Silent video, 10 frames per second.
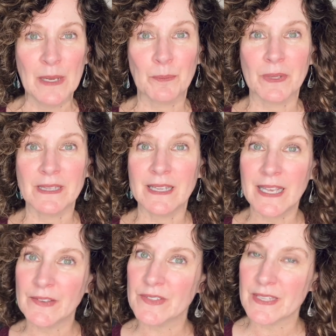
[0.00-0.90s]

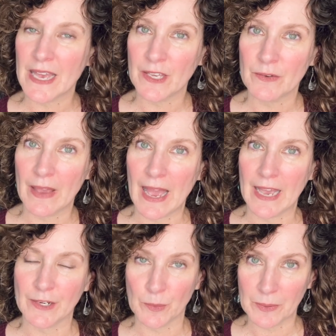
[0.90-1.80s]
beliefs that you've
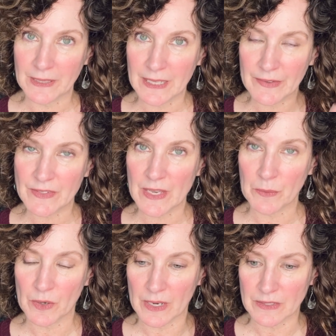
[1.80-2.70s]
had, or beliefs that
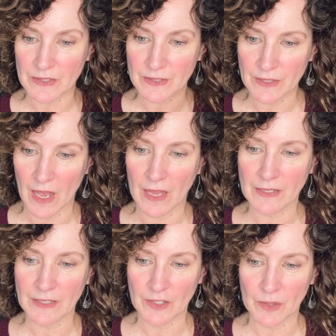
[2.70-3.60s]
were
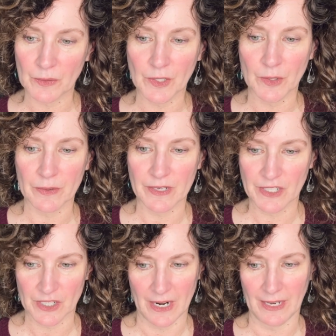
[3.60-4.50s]
installed in you when you were a
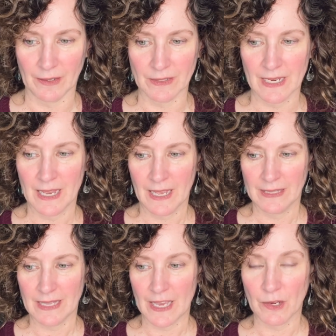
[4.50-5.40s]
child,
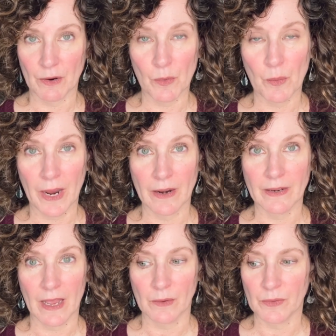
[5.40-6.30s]
that you're aware
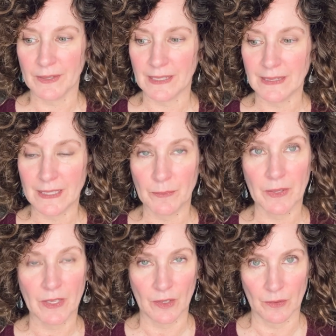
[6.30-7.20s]
now really
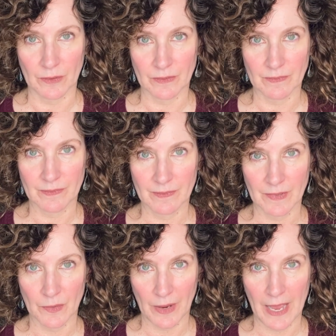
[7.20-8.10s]
limit you.
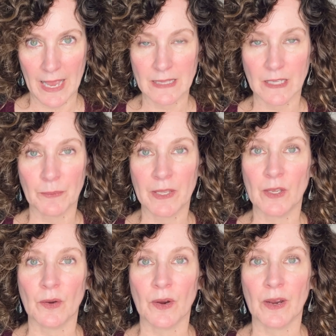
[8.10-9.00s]
Okay, limit
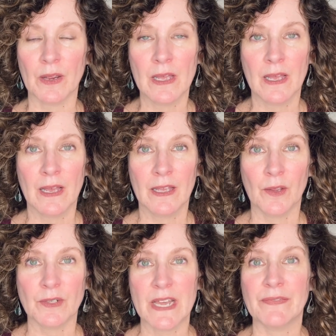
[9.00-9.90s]
your
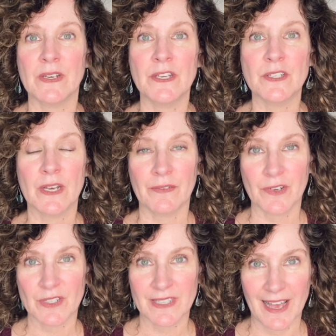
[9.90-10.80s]
definition of
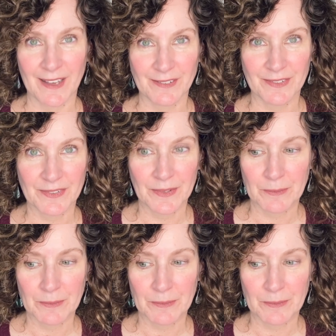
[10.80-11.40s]
yourself.